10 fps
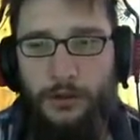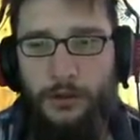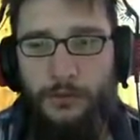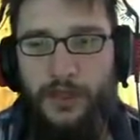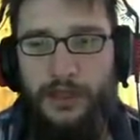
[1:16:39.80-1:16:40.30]

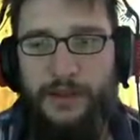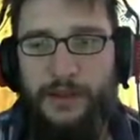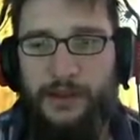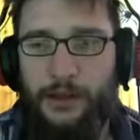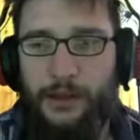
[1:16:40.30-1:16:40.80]
But as I
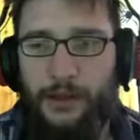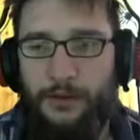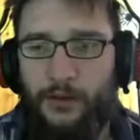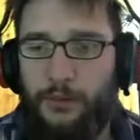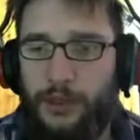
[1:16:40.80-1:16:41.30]
said, I have
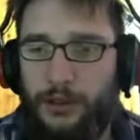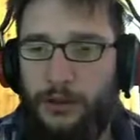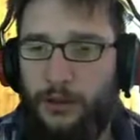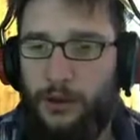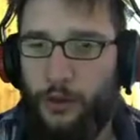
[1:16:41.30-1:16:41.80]
to be
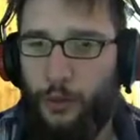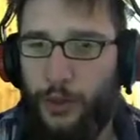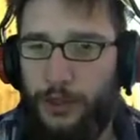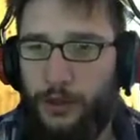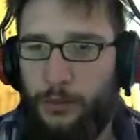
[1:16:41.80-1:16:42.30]

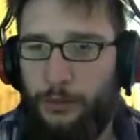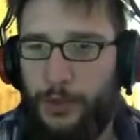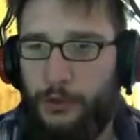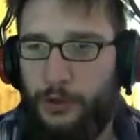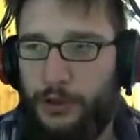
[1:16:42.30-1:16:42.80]
quick
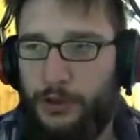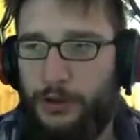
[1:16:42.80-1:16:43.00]
about it.